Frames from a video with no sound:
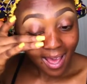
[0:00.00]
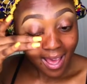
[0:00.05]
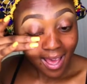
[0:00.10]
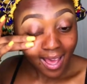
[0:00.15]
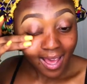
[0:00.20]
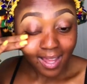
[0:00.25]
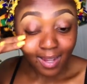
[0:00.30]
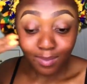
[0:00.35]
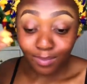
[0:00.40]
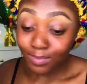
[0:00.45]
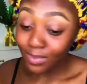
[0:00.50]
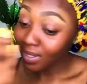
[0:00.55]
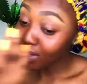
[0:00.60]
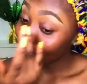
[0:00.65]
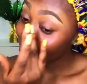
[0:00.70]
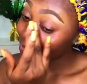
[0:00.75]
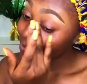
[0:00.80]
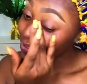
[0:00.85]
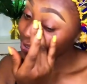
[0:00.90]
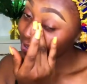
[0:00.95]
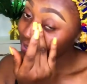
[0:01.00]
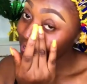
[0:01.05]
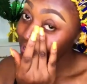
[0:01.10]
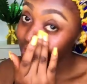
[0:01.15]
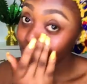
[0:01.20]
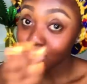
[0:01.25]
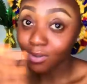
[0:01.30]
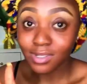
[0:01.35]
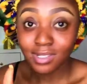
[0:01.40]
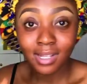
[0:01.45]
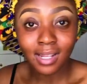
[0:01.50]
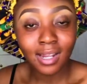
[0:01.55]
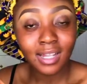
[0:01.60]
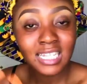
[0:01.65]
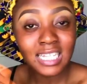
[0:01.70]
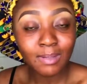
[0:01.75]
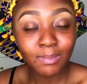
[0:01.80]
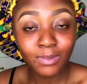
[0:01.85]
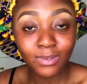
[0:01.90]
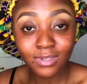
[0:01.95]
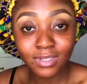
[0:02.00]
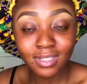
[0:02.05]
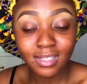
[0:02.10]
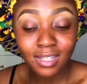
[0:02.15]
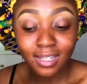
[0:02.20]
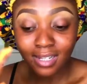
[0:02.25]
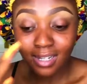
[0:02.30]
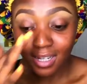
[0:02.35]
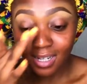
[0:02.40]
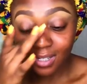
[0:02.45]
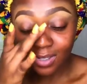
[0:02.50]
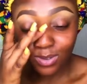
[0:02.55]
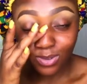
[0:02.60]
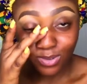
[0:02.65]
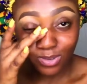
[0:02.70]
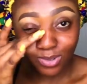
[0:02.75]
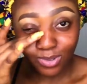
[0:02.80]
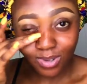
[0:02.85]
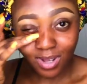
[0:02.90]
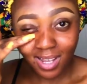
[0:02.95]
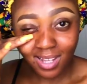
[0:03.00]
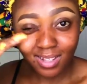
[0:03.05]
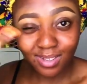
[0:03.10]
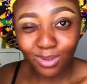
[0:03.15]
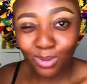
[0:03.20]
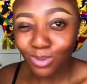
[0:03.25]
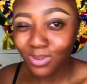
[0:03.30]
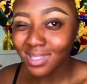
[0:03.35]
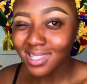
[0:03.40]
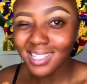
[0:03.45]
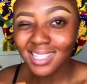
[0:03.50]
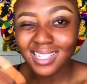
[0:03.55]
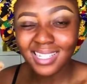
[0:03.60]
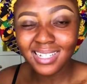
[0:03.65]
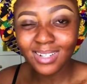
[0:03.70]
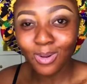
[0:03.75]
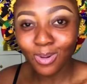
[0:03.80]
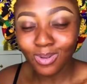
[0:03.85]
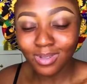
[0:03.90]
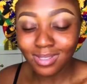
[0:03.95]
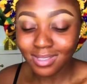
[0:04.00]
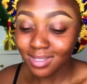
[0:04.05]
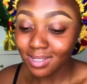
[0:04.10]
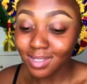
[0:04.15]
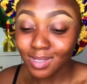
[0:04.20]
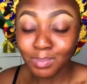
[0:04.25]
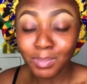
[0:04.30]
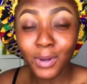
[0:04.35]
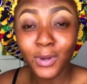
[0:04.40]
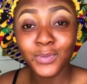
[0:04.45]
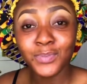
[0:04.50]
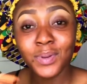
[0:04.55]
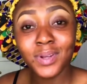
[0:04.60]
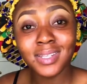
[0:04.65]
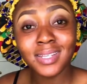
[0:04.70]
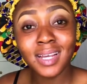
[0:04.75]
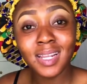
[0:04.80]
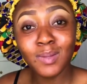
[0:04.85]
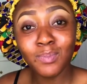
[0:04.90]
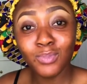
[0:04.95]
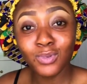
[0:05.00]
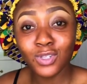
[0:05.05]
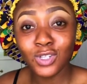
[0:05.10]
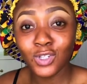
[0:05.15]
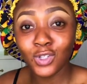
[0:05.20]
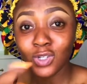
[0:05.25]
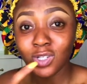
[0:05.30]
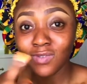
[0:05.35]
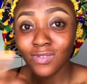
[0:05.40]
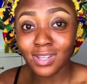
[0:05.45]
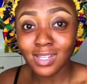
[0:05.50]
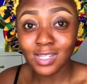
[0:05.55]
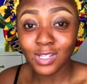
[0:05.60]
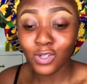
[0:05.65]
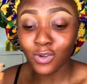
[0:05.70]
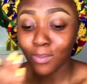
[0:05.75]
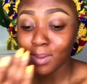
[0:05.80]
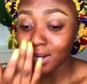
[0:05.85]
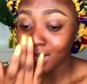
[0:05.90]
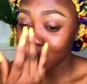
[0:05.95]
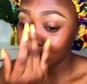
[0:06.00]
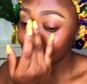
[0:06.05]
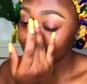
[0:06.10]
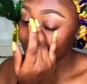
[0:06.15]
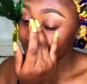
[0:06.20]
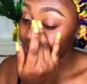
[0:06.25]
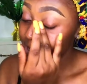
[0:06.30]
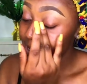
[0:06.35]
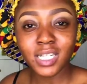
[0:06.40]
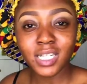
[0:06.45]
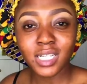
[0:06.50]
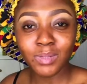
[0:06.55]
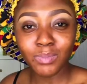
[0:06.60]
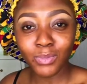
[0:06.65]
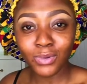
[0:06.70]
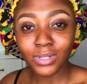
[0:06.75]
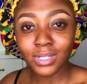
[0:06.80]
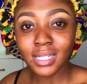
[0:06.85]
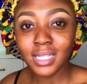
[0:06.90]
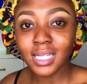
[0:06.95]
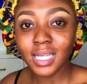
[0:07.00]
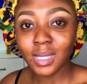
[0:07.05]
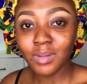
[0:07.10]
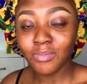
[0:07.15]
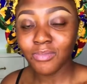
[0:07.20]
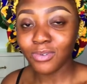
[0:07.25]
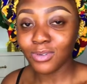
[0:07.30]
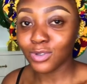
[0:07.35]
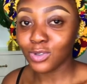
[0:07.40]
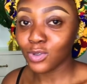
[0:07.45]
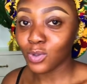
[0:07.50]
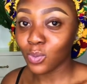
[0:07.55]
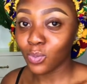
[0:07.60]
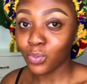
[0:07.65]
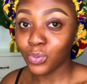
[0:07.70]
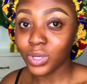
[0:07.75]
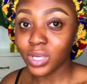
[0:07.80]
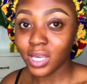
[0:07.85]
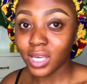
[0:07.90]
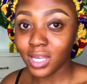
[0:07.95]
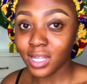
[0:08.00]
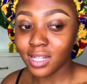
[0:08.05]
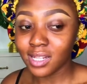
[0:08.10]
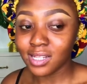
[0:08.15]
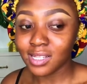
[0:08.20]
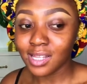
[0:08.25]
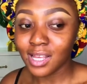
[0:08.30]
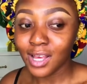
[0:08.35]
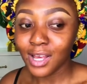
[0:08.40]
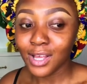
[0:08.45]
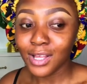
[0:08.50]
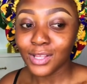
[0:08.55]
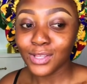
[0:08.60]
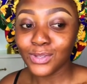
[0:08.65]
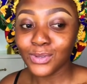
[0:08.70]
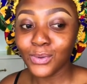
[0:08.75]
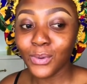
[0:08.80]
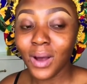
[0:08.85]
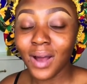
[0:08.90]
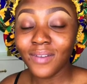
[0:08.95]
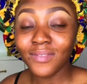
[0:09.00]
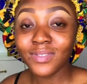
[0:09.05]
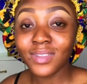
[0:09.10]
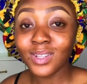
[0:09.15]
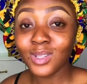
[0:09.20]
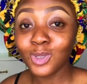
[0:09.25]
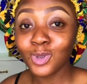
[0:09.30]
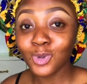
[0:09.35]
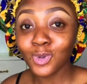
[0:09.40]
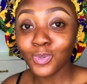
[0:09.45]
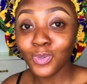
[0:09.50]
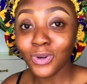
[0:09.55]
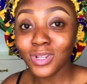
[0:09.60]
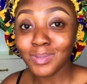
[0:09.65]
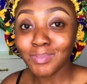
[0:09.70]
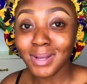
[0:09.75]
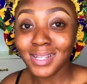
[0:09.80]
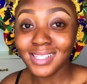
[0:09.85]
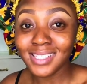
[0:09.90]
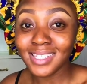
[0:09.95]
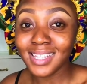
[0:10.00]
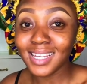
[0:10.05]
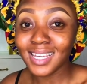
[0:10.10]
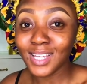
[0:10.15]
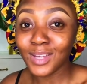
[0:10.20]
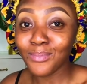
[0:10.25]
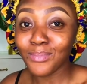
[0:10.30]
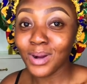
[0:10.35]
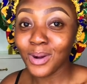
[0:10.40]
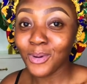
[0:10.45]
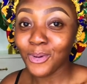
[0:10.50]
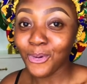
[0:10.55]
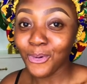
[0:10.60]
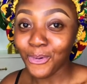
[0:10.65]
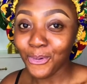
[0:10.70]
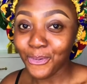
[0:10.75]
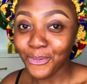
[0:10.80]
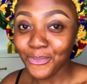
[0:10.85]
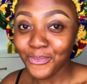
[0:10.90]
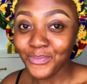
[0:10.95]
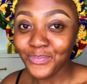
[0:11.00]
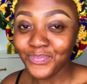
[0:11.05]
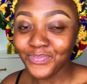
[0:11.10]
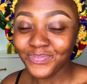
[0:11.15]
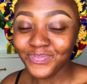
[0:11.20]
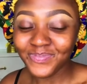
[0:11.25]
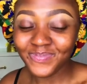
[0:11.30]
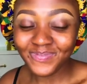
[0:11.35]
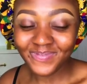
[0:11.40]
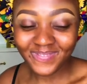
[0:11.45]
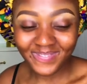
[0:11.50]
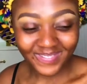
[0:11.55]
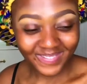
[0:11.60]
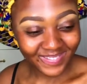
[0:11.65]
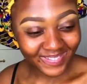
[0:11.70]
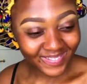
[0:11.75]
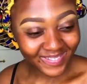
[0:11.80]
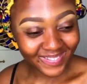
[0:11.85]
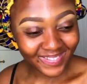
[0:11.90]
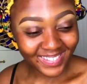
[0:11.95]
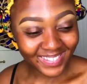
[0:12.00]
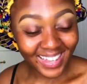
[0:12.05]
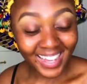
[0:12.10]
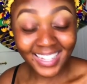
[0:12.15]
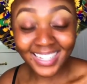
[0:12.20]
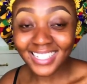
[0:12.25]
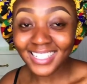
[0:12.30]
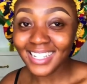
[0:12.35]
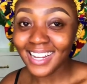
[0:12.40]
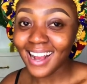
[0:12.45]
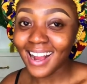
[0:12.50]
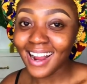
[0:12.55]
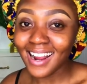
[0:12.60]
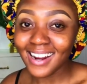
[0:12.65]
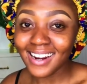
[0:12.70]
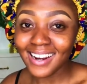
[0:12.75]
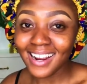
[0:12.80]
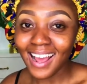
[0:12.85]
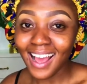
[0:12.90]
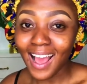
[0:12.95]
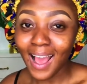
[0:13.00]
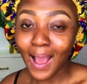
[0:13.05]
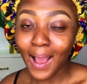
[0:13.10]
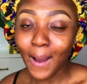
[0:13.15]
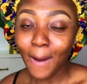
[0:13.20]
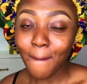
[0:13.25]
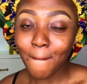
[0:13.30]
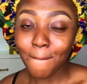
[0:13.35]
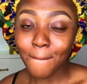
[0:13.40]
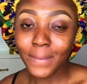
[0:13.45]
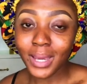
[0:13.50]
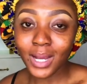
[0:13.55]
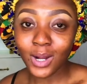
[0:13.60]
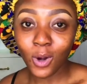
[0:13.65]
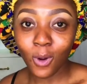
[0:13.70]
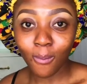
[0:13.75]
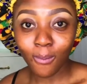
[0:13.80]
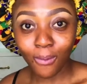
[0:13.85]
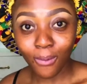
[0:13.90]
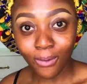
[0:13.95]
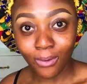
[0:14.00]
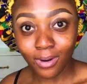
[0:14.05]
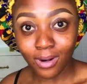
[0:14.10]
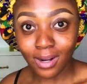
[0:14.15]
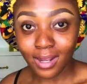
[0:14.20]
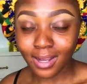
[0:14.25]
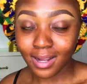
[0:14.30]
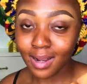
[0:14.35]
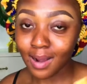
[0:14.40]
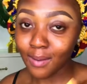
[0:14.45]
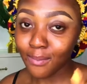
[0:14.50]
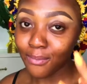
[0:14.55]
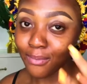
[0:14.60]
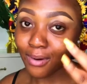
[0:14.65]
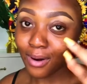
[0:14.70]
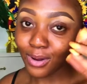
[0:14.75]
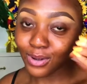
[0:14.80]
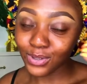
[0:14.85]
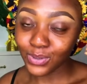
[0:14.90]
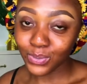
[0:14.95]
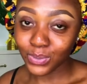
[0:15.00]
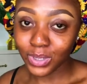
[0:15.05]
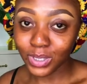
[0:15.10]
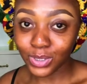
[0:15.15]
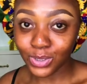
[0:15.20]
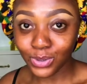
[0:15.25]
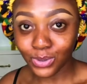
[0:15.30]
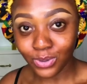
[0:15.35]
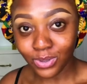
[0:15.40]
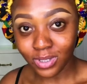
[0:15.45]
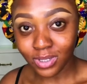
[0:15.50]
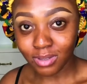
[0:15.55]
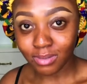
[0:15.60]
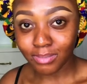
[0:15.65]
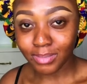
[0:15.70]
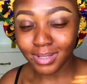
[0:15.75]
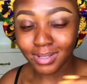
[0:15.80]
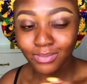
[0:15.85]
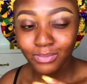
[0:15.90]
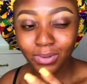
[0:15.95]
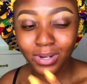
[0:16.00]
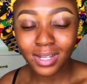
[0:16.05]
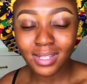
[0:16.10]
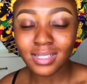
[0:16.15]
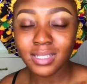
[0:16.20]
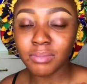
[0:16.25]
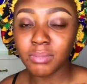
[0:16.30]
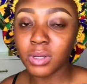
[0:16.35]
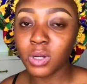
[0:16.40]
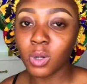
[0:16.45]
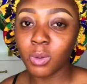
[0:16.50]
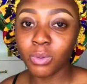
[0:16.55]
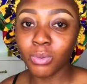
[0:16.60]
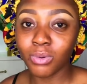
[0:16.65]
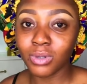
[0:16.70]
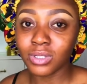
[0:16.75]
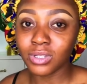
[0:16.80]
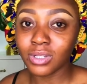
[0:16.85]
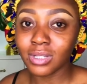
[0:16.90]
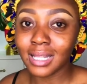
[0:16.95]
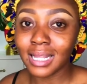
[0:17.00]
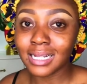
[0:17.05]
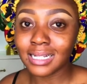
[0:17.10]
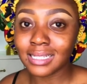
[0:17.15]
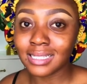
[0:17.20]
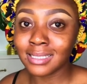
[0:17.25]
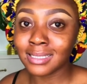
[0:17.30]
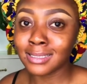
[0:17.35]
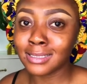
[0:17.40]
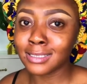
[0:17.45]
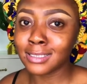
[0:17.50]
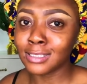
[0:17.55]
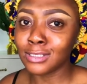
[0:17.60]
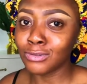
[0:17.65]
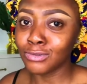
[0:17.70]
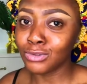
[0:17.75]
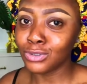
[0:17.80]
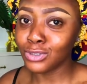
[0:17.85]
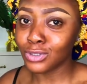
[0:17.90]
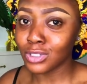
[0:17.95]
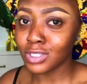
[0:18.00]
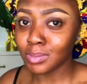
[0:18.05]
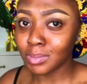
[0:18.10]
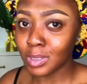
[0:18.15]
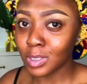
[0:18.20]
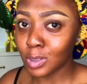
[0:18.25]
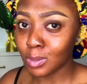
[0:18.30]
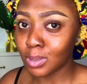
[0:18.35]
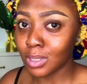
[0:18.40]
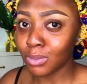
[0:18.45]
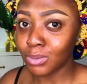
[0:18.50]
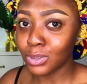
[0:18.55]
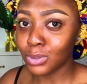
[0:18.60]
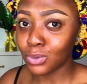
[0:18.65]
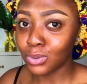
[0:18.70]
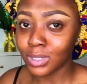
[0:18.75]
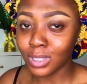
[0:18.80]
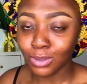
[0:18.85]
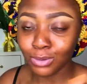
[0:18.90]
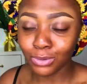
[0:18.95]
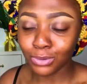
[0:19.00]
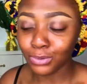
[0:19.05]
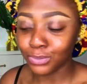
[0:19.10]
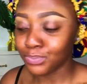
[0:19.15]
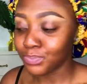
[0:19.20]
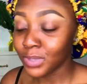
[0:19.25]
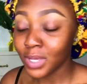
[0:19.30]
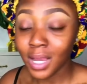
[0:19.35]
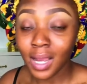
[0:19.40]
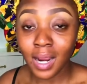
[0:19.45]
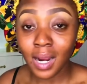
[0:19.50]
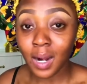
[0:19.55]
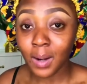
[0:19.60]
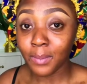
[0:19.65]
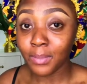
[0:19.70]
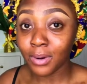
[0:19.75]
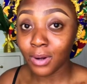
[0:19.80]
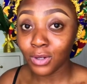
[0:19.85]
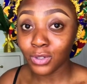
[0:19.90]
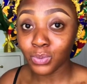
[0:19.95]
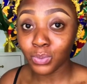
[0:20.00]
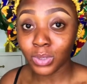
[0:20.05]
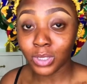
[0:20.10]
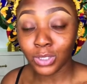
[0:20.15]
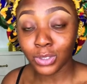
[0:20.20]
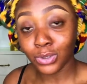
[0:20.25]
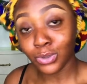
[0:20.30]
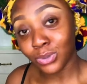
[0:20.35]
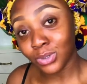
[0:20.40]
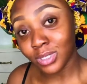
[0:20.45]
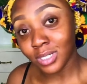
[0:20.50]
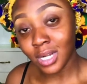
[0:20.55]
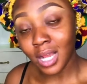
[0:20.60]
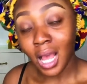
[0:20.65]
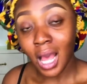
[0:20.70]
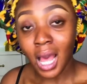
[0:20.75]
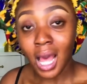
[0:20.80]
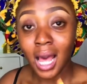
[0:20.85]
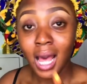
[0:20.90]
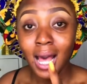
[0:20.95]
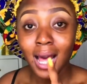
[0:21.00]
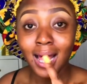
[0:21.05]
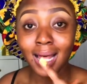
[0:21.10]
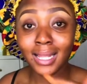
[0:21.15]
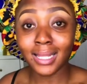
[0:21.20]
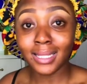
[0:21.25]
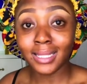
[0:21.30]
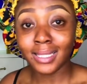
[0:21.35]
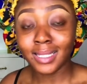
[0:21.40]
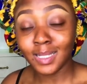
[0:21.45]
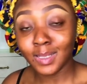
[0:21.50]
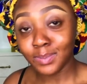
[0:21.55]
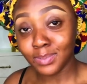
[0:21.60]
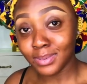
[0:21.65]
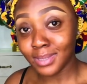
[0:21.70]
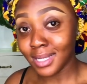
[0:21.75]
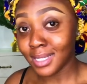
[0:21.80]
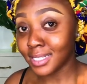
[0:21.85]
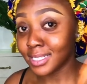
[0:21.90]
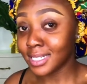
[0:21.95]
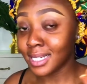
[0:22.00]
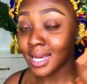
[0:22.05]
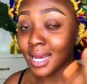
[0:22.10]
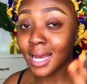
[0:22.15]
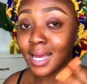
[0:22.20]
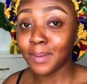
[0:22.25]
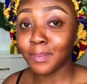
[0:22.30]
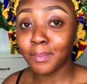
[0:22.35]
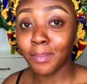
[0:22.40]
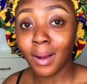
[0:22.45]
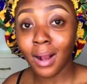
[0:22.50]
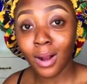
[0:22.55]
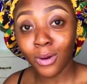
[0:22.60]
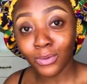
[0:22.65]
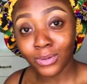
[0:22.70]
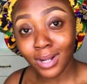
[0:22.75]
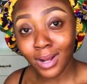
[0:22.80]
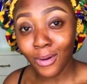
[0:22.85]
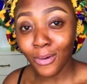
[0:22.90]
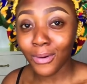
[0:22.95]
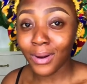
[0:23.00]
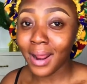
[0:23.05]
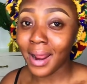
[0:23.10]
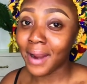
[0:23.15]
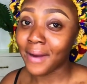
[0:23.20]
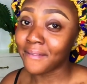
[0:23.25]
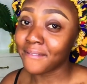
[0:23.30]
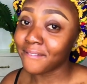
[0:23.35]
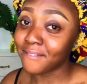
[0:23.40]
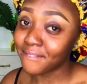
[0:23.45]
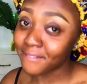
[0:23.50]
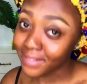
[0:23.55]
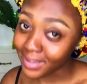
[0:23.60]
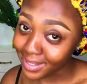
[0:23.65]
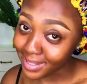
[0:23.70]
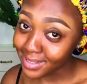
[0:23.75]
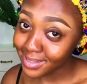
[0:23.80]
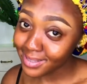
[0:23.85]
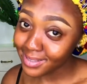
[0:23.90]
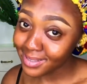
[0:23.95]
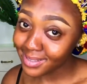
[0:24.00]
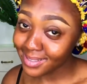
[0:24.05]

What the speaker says: And me, I was just there because at that time I was still in high school, so I don't think it concerned me. I was practically putting just Vaseline on my lips. She mostly came for some weekends. So after 2 months, my sister came back home and she had makeup on. Like, her brows were done. But when I say makeup, it was not like this serious makeup that we know now. No, her brows were done, her lips, and she had powder on her face.